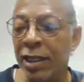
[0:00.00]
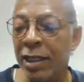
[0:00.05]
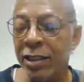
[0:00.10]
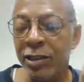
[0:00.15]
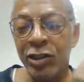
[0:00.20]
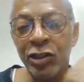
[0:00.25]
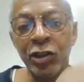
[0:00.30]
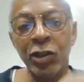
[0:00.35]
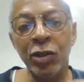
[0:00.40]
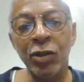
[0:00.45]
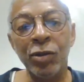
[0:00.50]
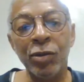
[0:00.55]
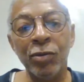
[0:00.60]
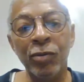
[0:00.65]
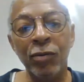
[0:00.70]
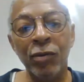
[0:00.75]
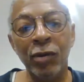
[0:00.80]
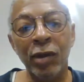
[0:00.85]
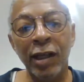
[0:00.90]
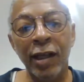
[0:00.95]

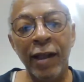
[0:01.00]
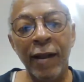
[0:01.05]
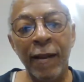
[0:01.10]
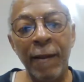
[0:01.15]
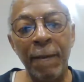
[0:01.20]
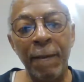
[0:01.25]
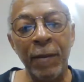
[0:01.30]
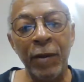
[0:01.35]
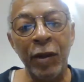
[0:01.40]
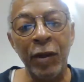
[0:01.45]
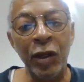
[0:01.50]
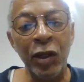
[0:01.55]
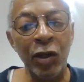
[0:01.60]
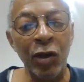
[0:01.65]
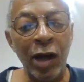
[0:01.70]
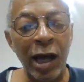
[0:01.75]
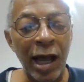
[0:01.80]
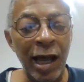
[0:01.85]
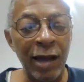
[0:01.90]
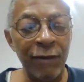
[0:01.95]
So,
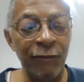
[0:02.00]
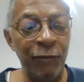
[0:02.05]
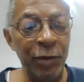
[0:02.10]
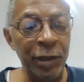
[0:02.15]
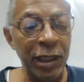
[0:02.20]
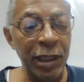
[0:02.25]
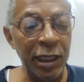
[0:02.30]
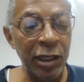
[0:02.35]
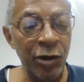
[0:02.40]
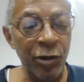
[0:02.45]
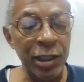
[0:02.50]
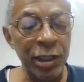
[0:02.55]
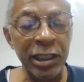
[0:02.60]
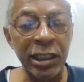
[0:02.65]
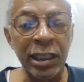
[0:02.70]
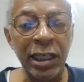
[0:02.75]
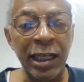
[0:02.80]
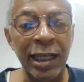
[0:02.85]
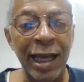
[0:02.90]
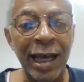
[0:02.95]
I've been
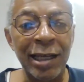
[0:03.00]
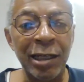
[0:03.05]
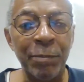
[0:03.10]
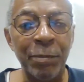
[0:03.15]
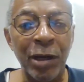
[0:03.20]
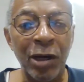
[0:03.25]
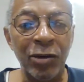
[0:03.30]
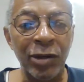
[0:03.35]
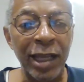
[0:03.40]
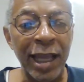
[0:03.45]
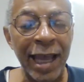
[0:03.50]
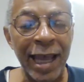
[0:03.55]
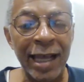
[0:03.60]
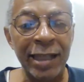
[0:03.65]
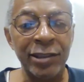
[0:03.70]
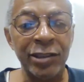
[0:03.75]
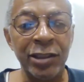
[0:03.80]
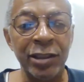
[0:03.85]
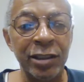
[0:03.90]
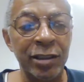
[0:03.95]
learning a lot about
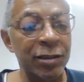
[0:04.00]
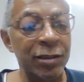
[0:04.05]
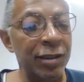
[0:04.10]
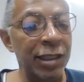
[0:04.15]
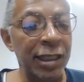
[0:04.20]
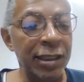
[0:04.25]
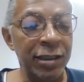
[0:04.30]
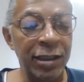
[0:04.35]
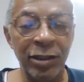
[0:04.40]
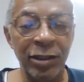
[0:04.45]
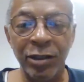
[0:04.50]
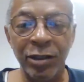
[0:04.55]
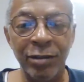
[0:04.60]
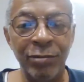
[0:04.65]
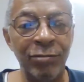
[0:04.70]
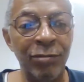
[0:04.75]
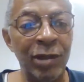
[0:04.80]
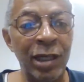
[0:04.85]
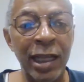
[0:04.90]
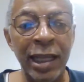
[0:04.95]
hatchets
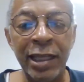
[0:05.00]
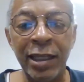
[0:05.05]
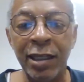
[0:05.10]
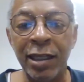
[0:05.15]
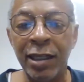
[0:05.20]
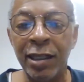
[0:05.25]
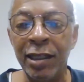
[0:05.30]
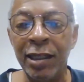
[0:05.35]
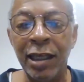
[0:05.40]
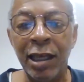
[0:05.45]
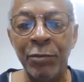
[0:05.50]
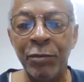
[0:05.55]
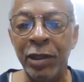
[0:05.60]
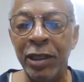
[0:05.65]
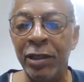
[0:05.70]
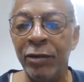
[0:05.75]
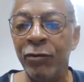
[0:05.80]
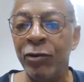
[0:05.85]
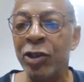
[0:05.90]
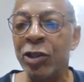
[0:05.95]
lately. I
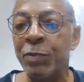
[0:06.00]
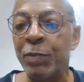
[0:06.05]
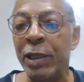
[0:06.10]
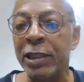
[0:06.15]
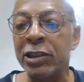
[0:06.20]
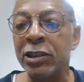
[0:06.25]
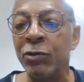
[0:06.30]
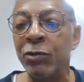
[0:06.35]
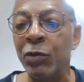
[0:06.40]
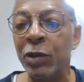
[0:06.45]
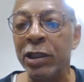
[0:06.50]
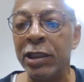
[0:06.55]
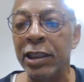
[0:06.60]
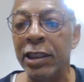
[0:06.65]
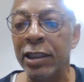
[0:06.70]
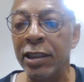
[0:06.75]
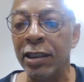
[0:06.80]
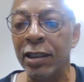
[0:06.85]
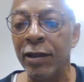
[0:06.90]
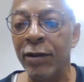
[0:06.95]
mean, especially
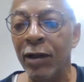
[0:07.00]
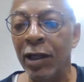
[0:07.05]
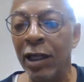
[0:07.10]
within the